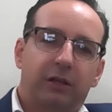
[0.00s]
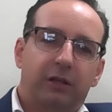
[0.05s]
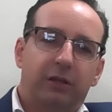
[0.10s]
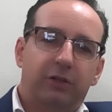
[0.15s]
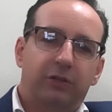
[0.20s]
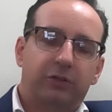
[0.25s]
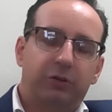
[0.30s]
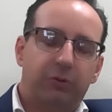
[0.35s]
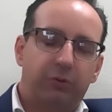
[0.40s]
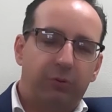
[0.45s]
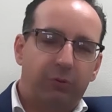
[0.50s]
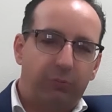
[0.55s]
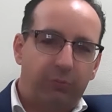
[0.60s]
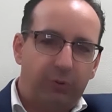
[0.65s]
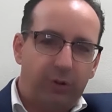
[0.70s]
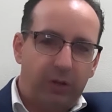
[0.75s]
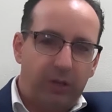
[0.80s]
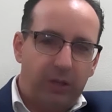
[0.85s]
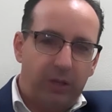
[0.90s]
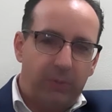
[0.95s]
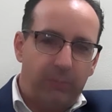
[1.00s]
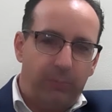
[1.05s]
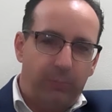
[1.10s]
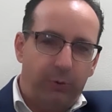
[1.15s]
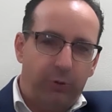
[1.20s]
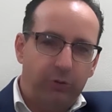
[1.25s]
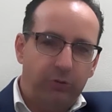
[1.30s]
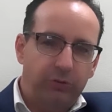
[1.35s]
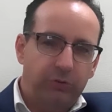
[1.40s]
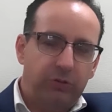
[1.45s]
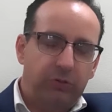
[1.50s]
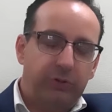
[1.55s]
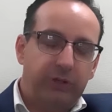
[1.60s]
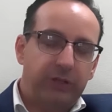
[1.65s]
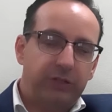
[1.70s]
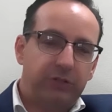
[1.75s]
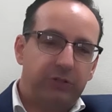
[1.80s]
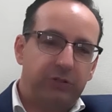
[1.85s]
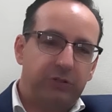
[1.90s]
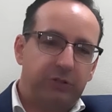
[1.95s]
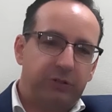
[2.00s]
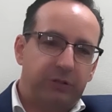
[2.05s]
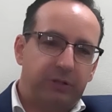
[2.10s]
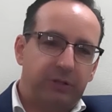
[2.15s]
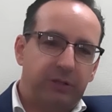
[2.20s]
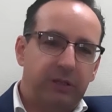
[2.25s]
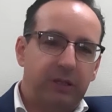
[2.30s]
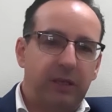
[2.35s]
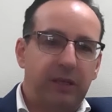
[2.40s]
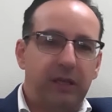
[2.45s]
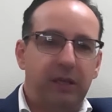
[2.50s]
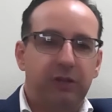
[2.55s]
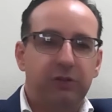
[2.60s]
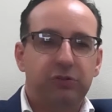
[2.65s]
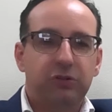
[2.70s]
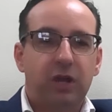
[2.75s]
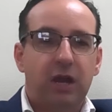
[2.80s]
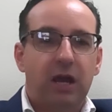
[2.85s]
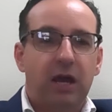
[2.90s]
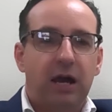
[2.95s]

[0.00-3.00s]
So the important question is,